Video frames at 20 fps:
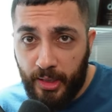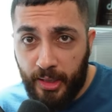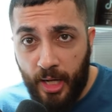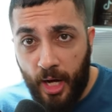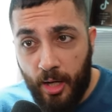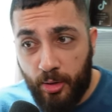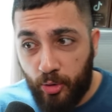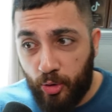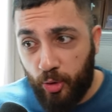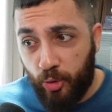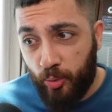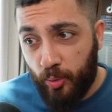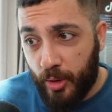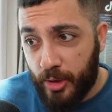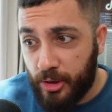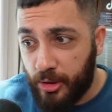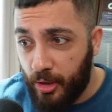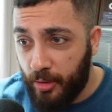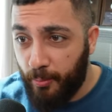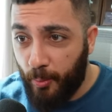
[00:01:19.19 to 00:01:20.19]
count who
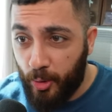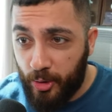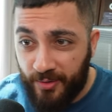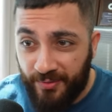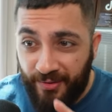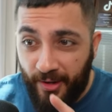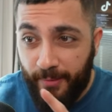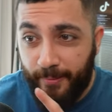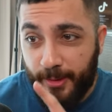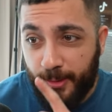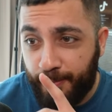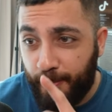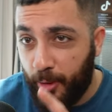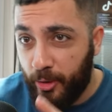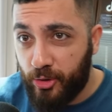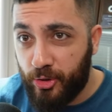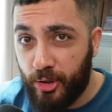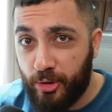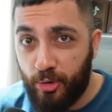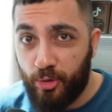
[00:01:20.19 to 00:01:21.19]
was the most famous
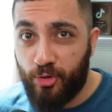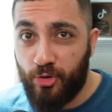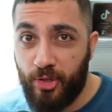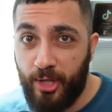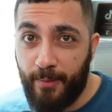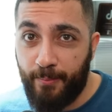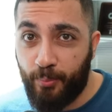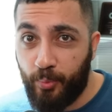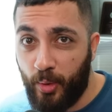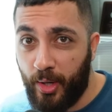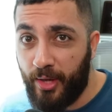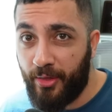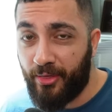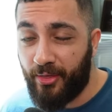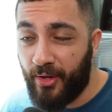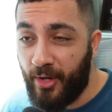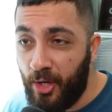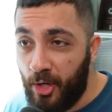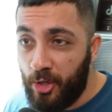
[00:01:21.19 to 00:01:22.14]
person you slept with